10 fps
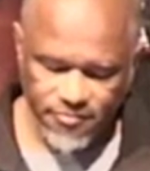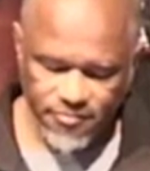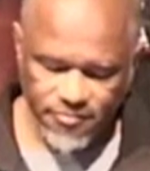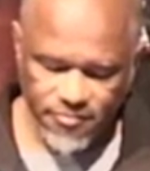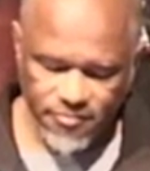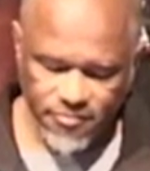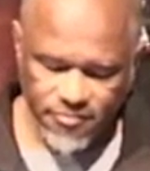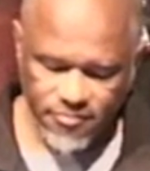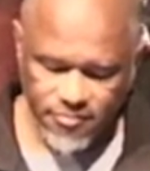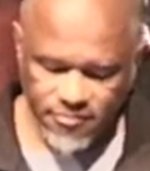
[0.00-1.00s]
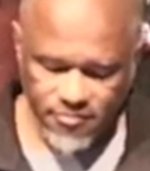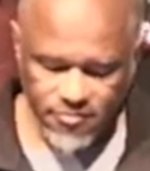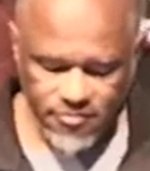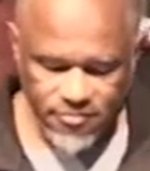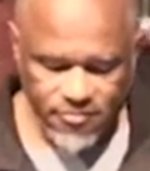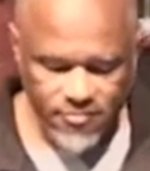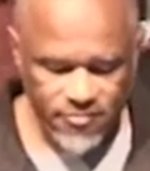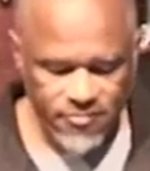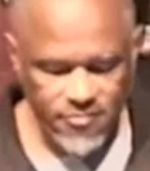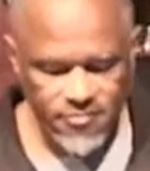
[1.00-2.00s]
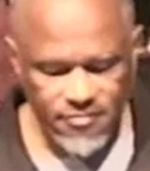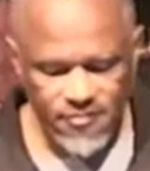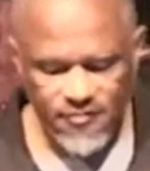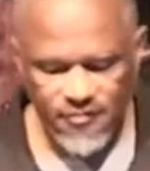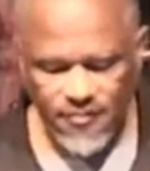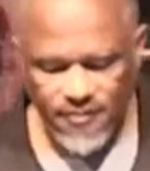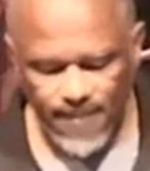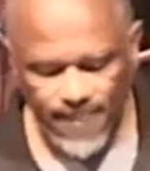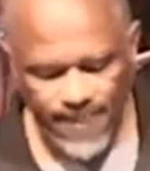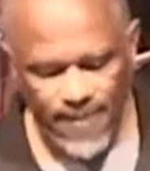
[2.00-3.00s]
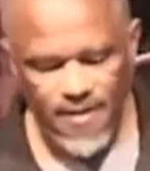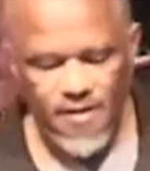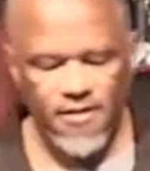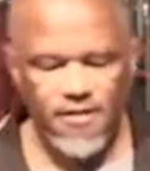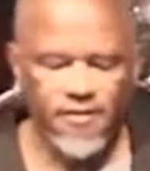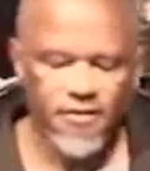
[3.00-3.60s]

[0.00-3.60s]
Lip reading: No one is speaking in this clip.